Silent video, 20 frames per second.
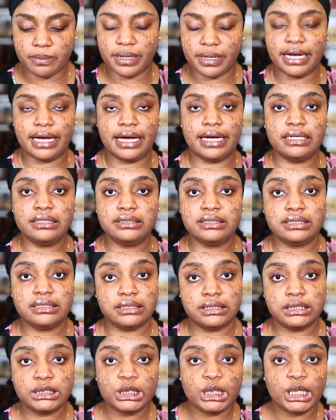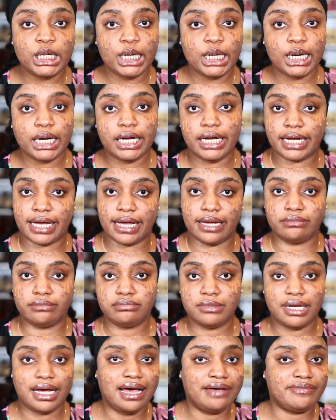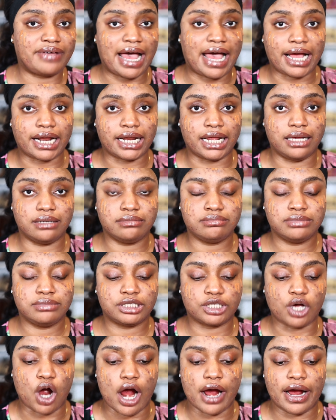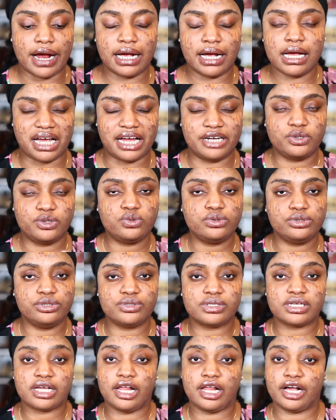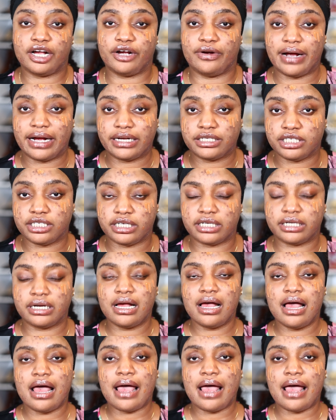but again, I have acne scarring. I don't use color corrector